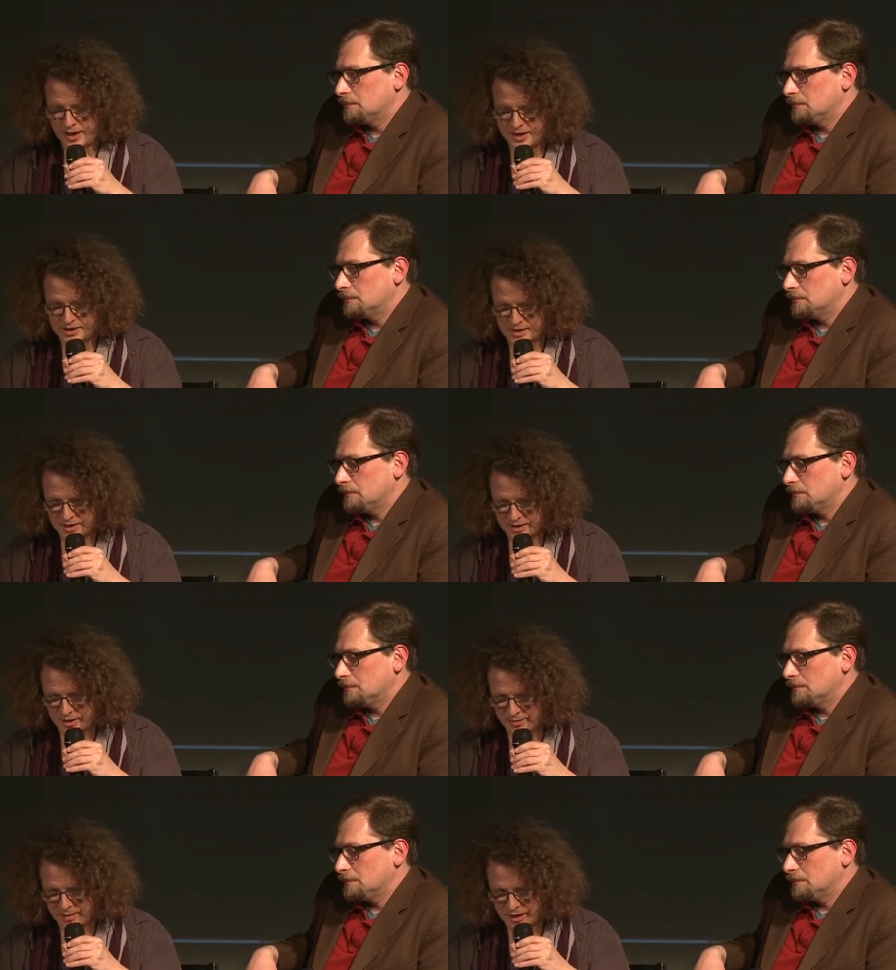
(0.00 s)
Speaker 1: it's uh,
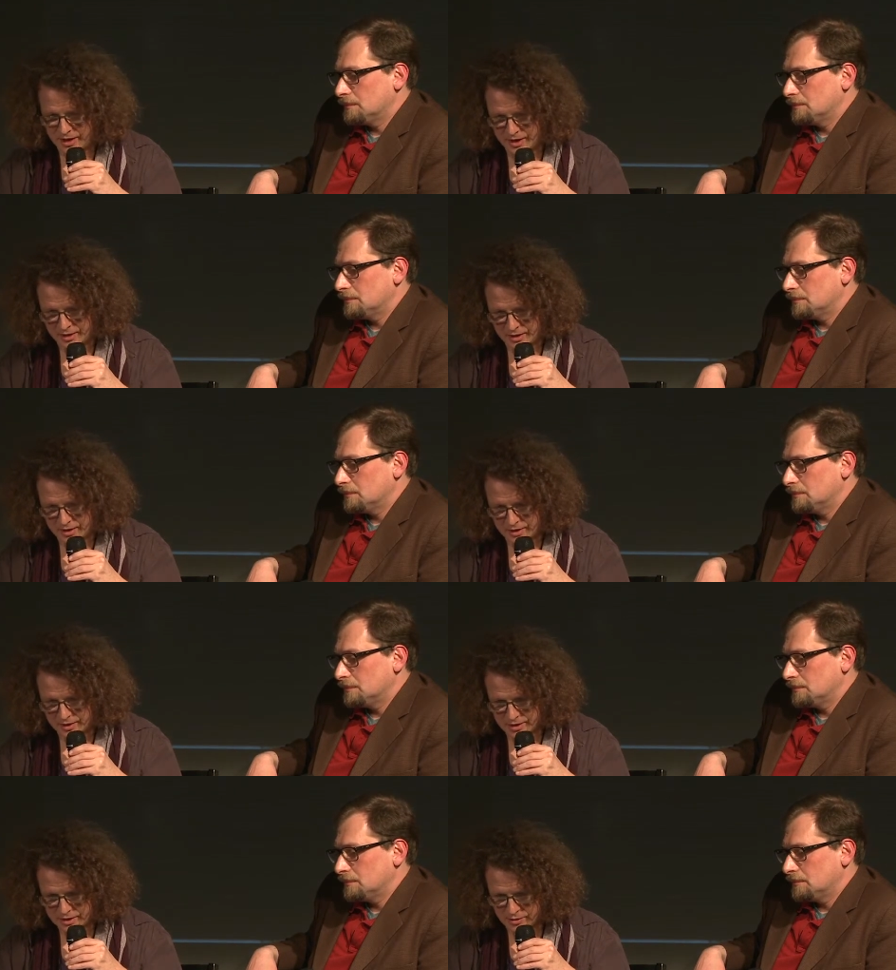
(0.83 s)
dominating the
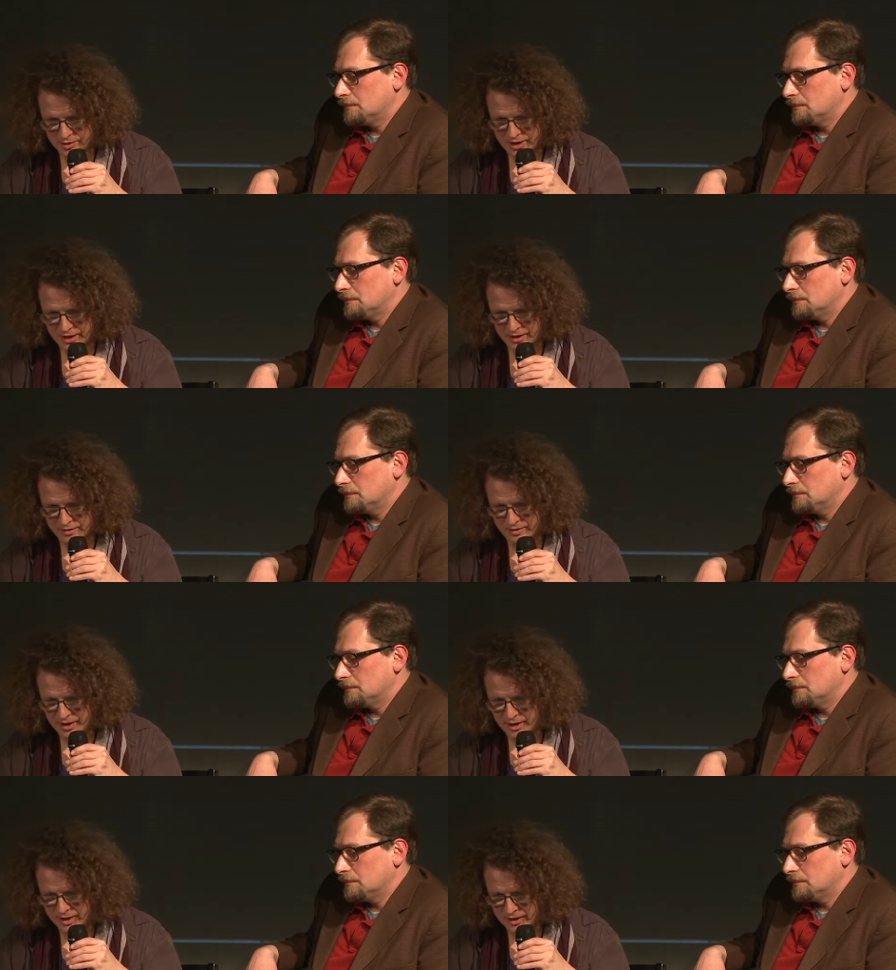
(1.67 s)
the Škuc
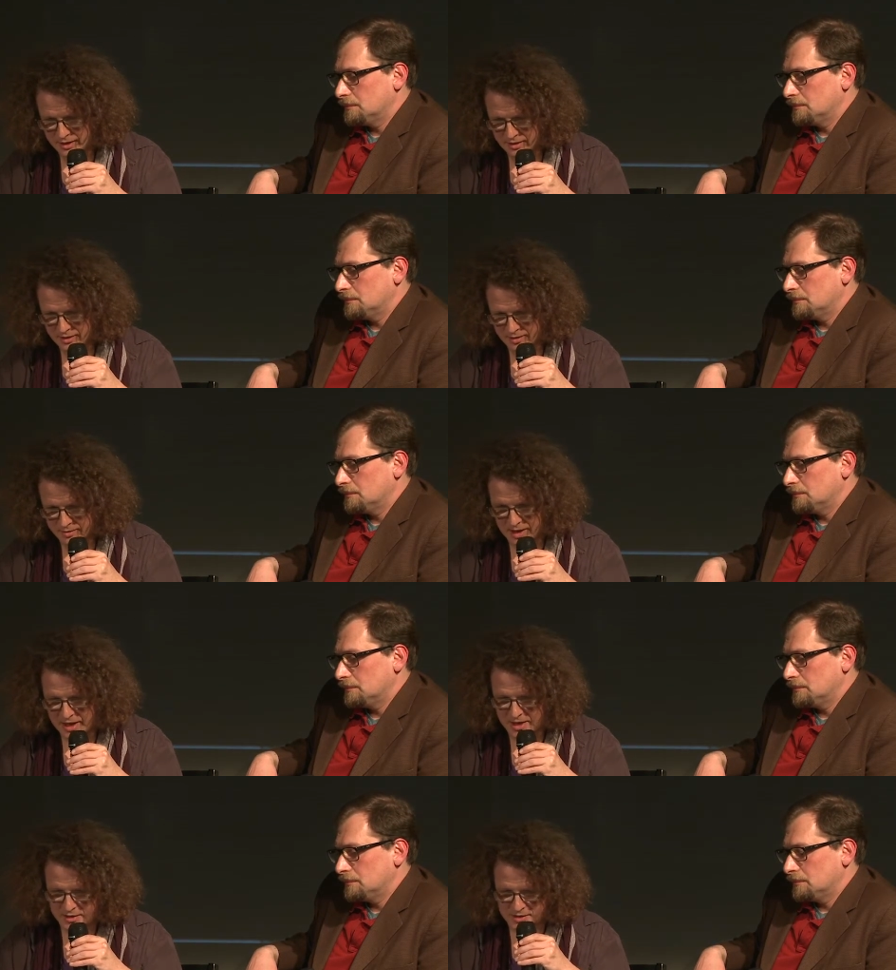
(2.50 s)
gallery and uh,
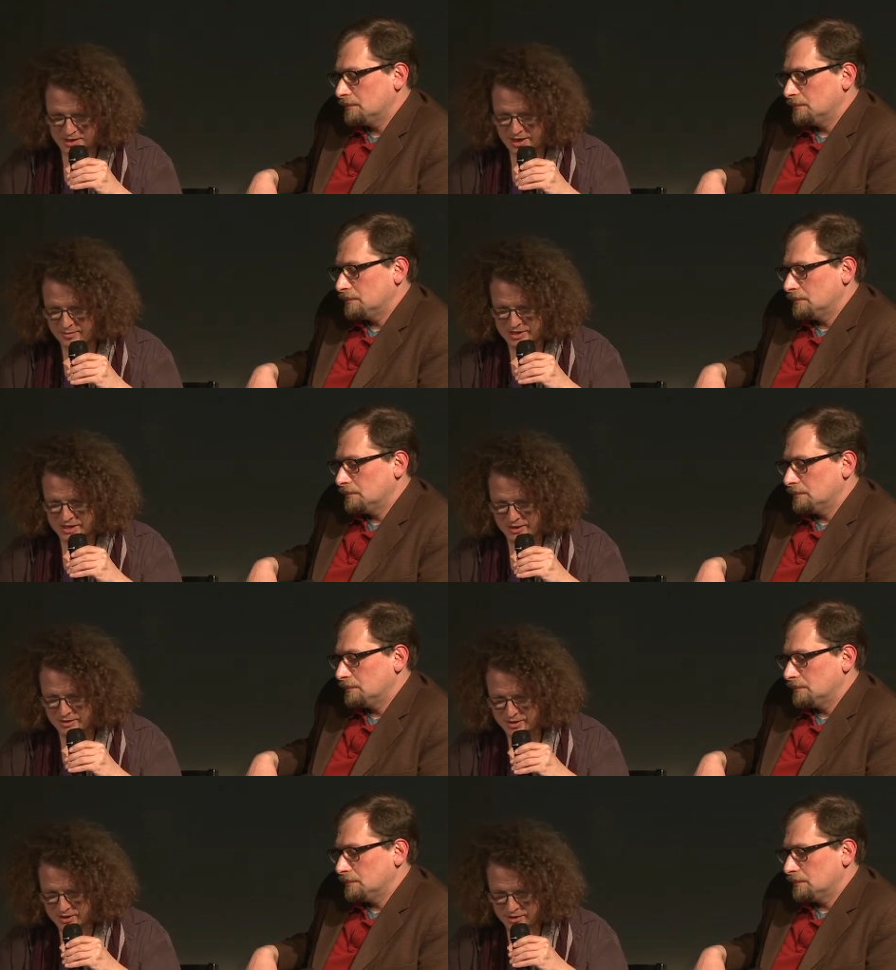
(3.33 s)
making those same
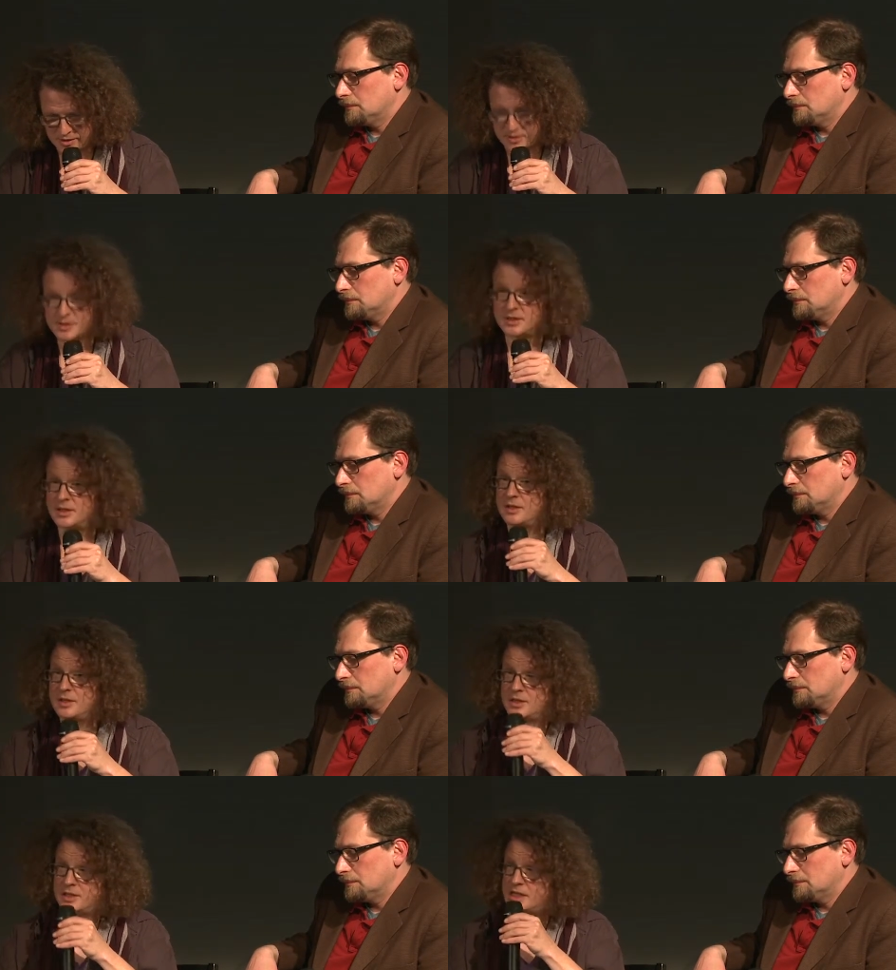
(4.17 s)
sounds too. It's
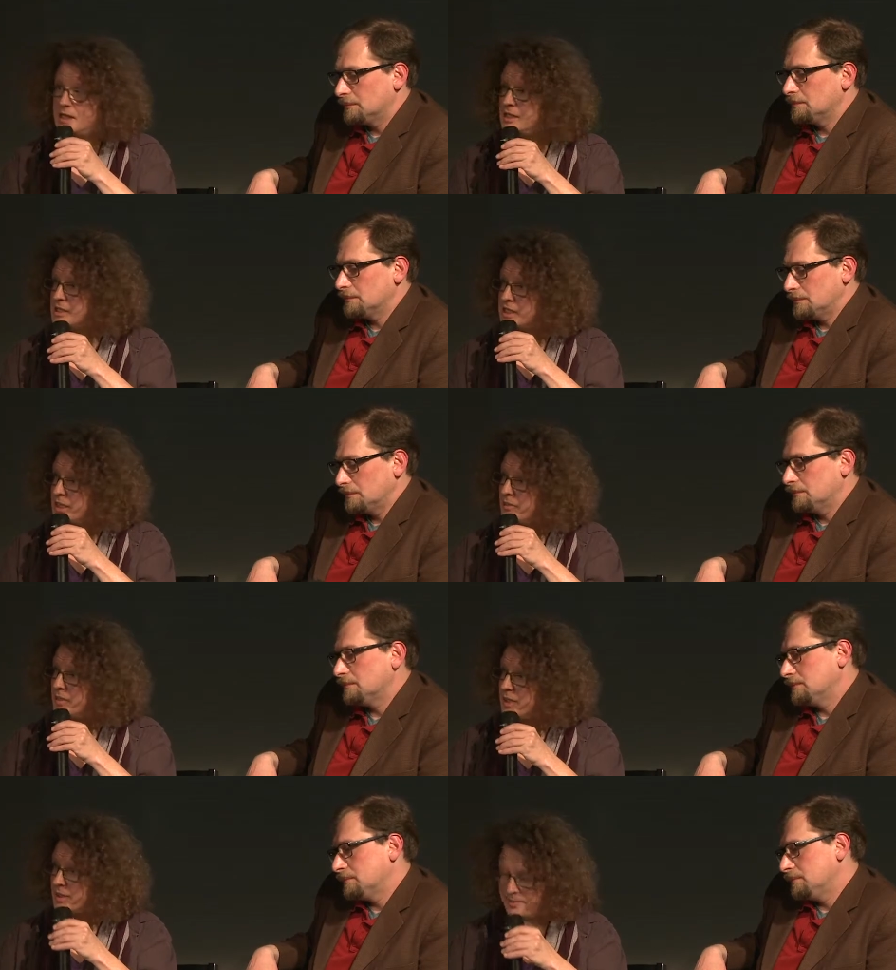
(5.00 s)
uh, exactly
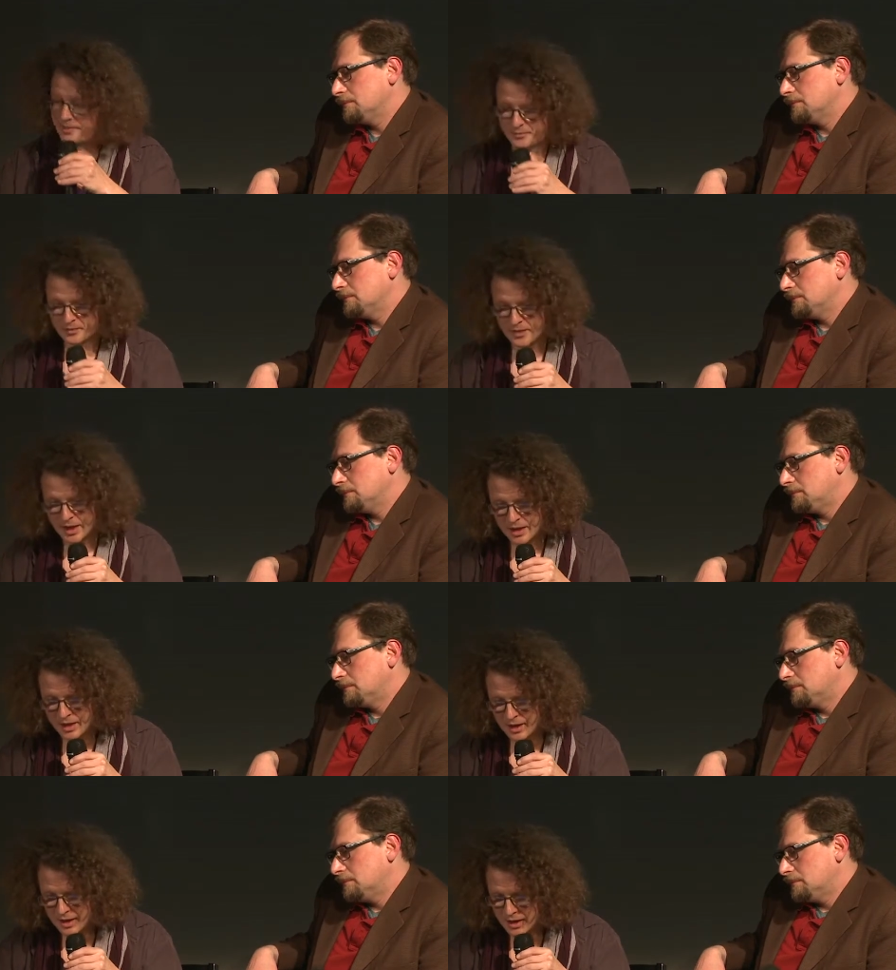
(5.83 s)
same
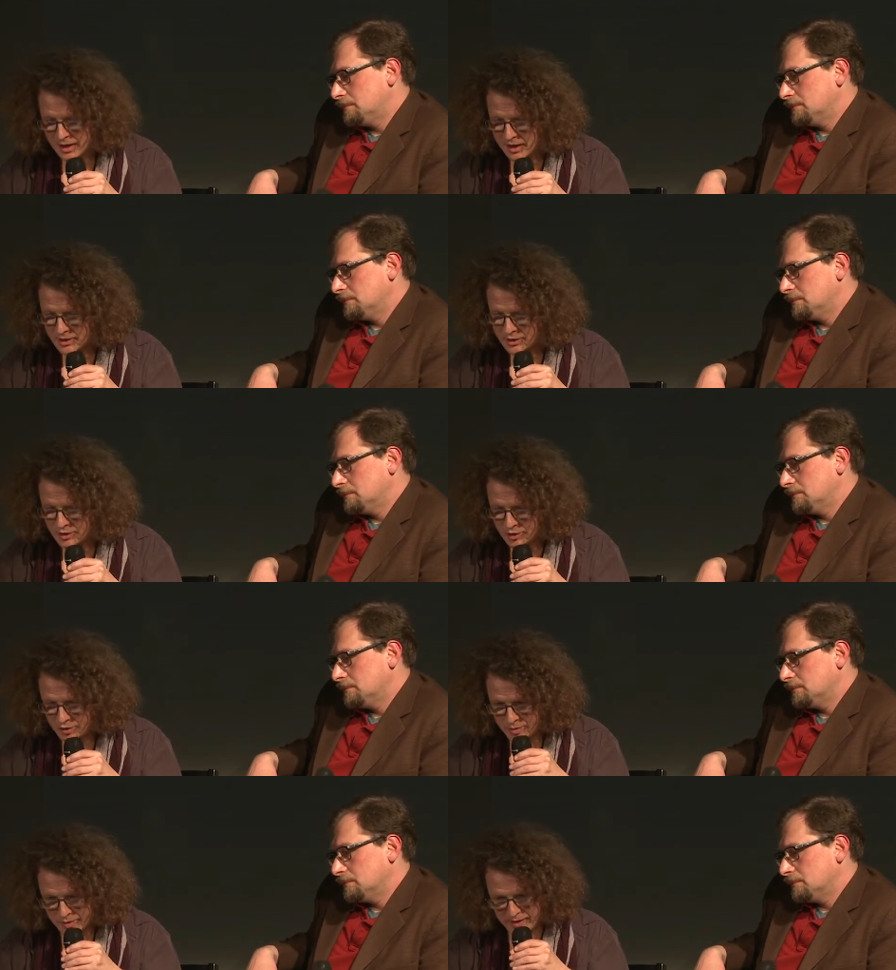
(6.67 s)
um,
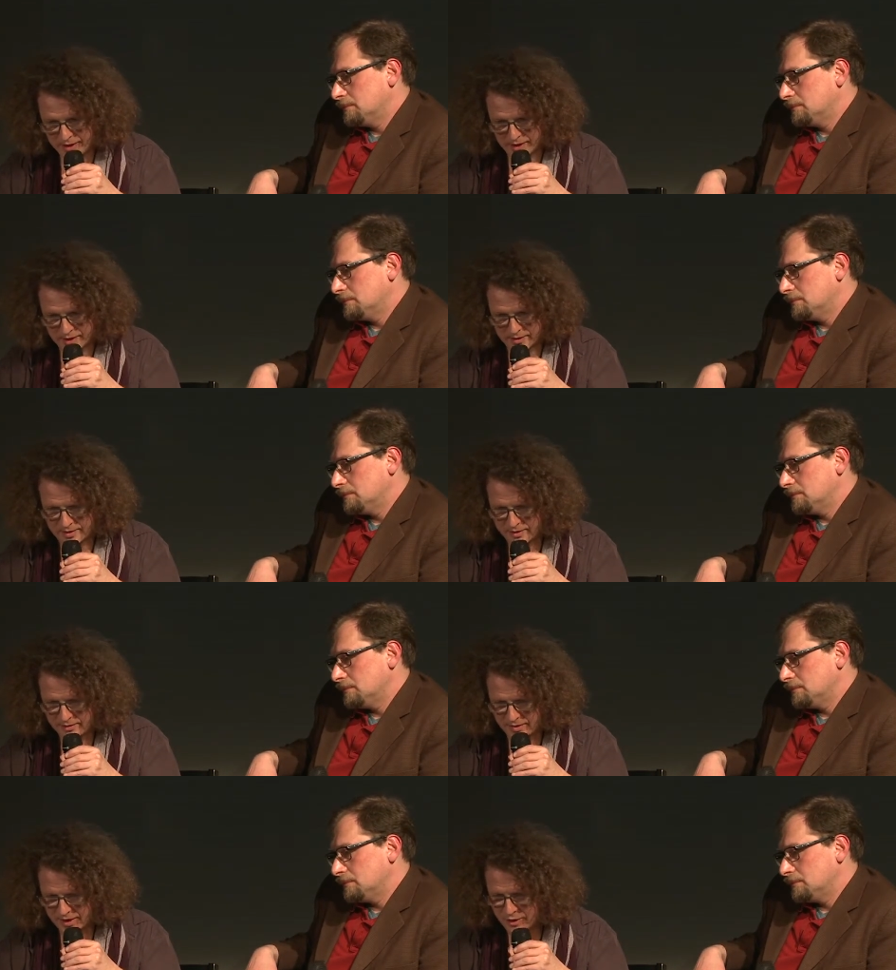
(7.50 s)
tube and
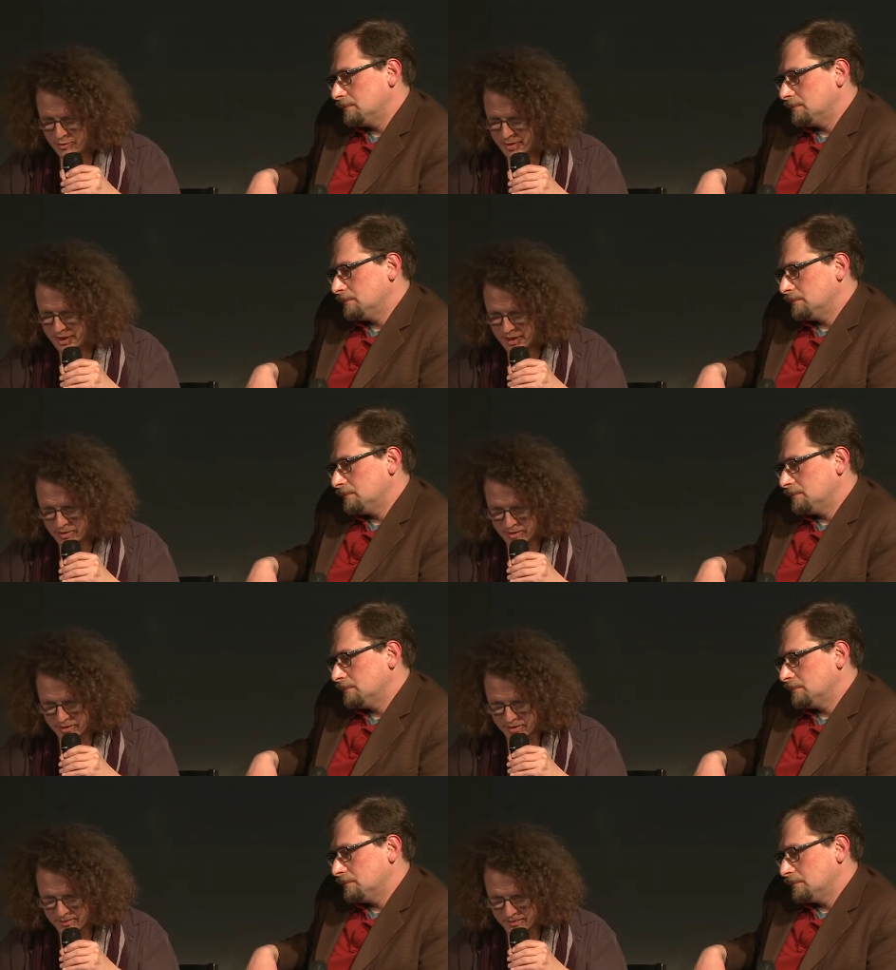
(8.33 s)
vacuum
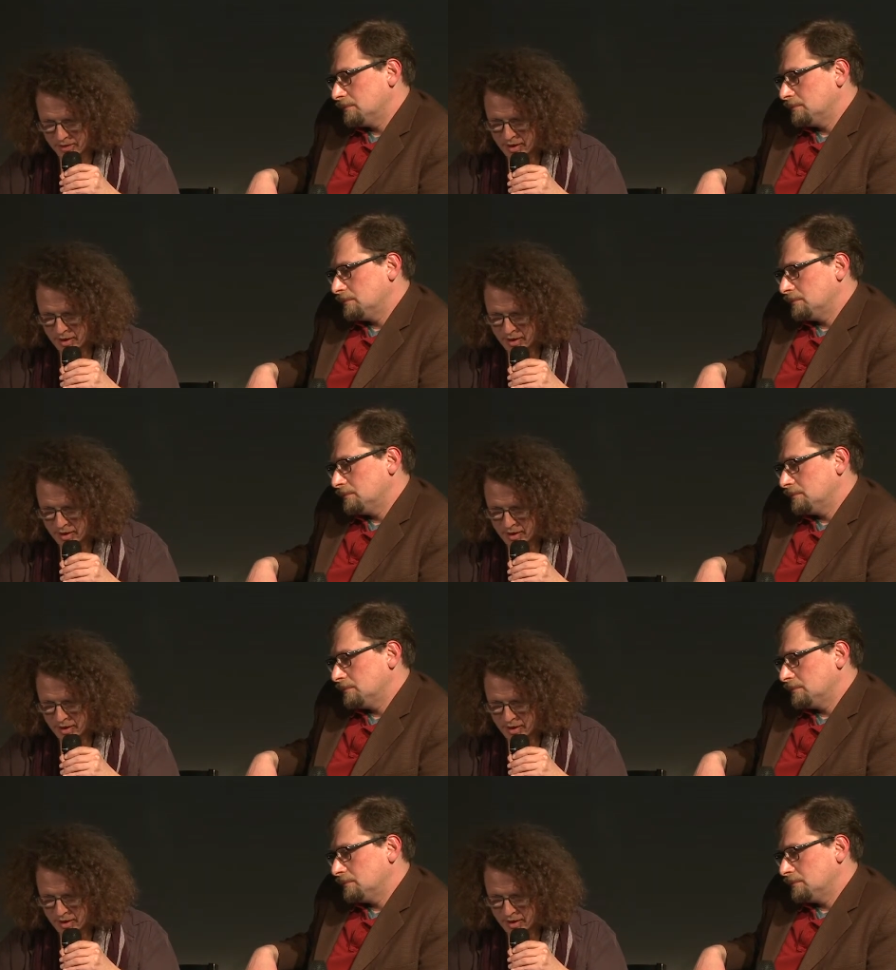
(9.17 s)
power.